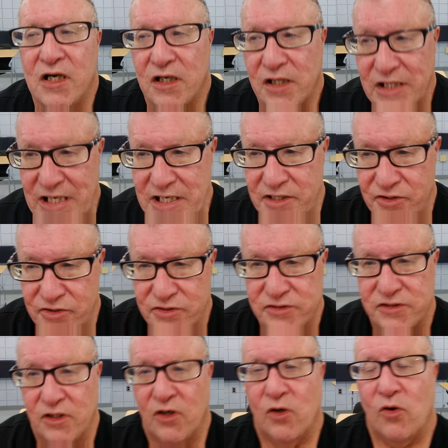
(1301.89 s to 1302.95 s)

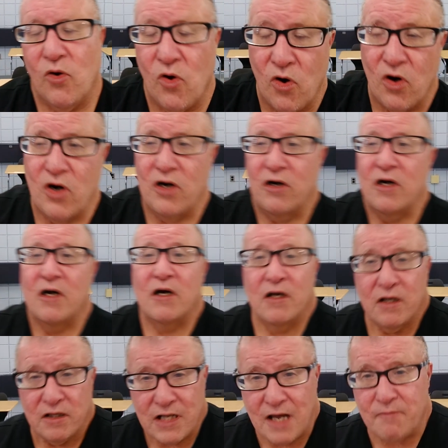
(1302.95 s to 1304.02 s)
liters. Or
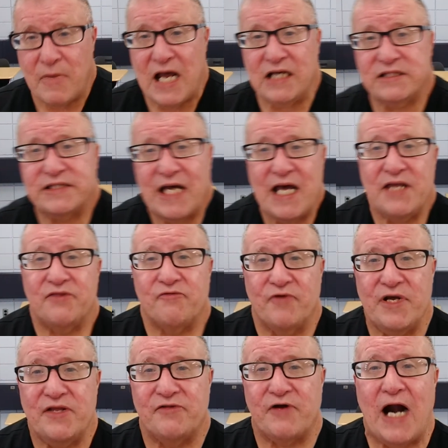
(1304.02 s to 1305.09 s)
they may say
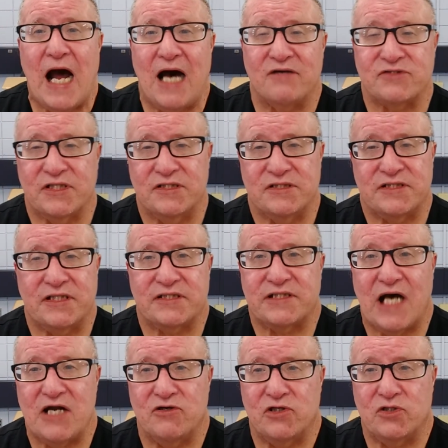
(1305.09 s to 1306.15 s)

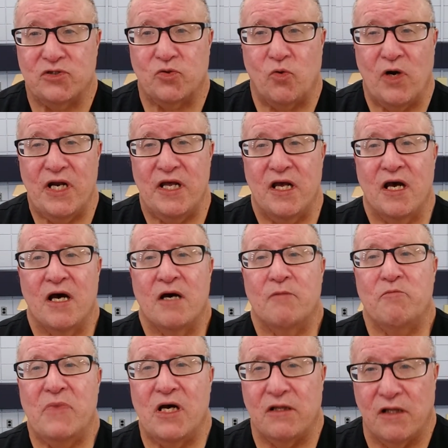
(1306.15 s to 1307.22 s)
3,620
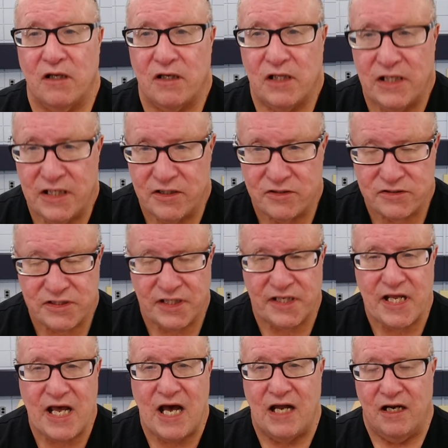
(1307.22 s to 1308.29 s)
milliliters.
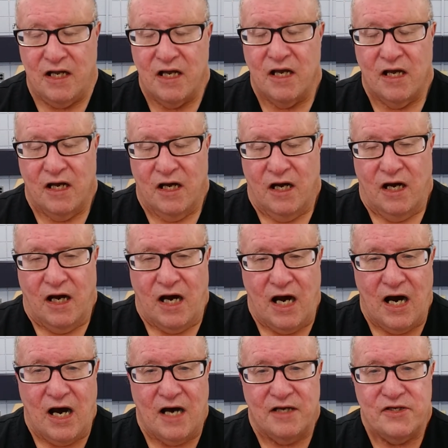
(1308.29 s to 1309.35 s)
Again,
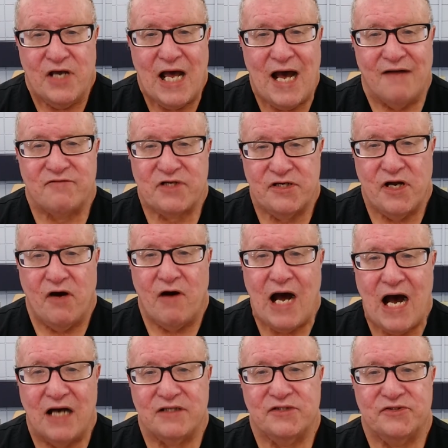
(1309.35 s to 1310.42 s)
you have to know
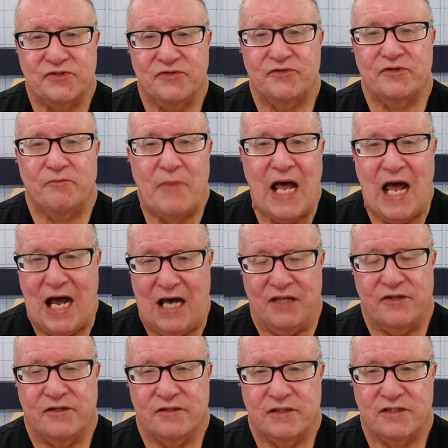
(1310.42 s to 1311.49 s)
how to do the
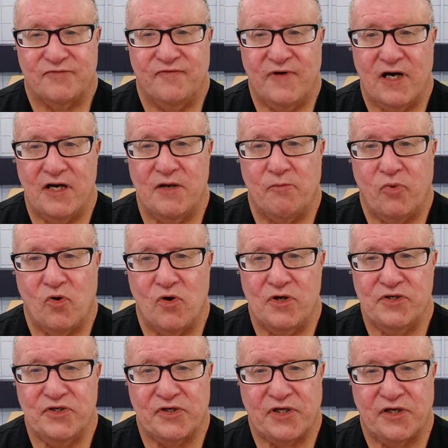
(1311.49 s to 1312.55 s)
math. It's very
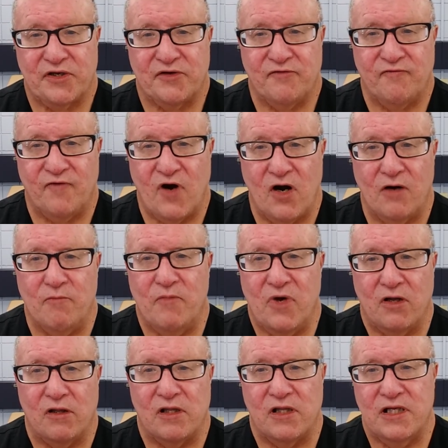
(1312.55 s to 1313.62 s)
important you can convert
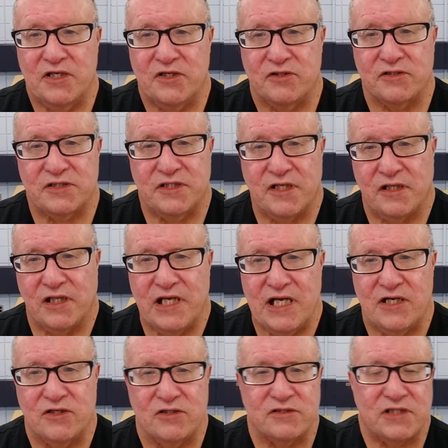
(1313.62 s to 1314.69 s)
milliliters into
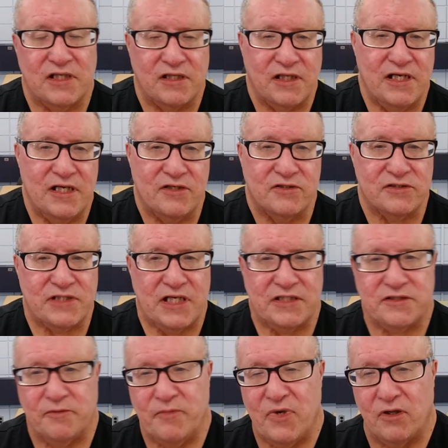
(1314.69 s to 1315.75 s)
liters and liters
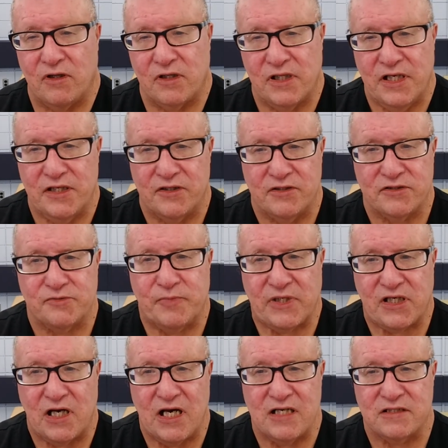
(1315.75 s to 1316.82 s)
into milliliters
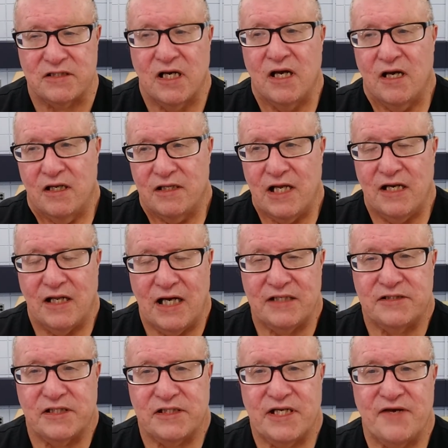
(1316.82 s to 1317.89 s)
because they like
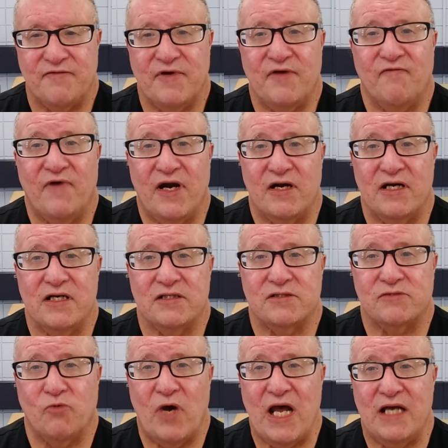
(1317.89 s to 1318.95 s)
to give you
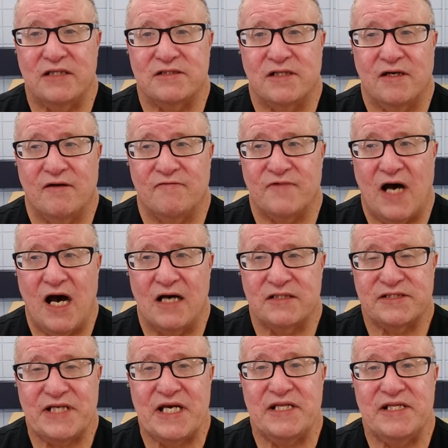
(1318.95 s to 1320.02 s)
various ways of
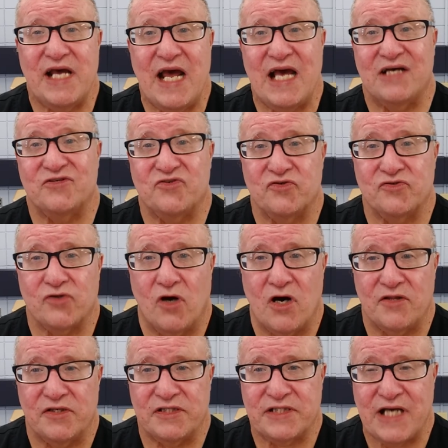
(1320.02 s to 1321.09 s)
seeing the answers
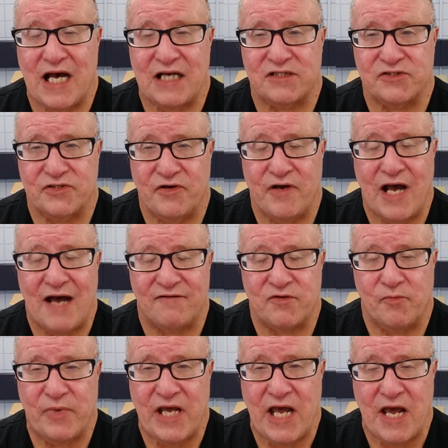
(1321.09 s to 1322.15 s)
on the test, so you have to
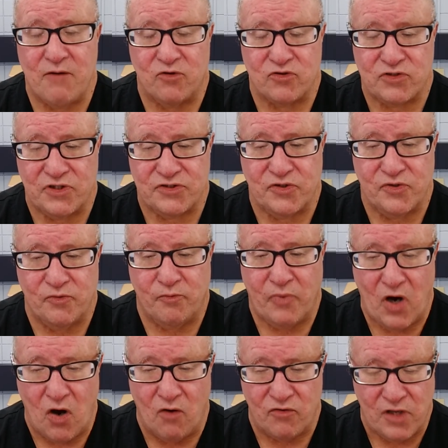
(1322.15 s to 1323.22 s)
be able to do
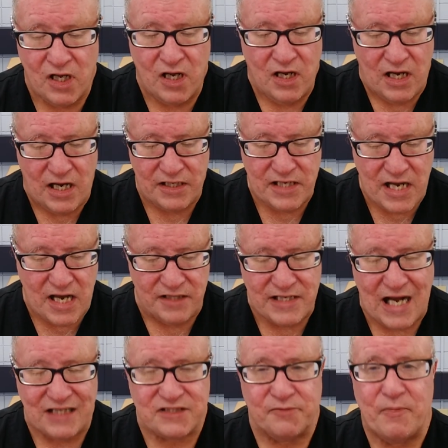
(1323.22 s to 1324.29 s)
both. Again,
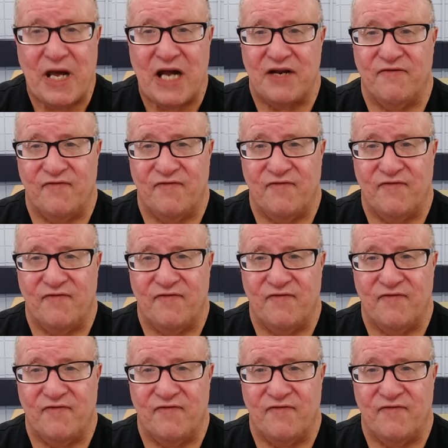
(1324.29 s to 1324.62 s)
that's minute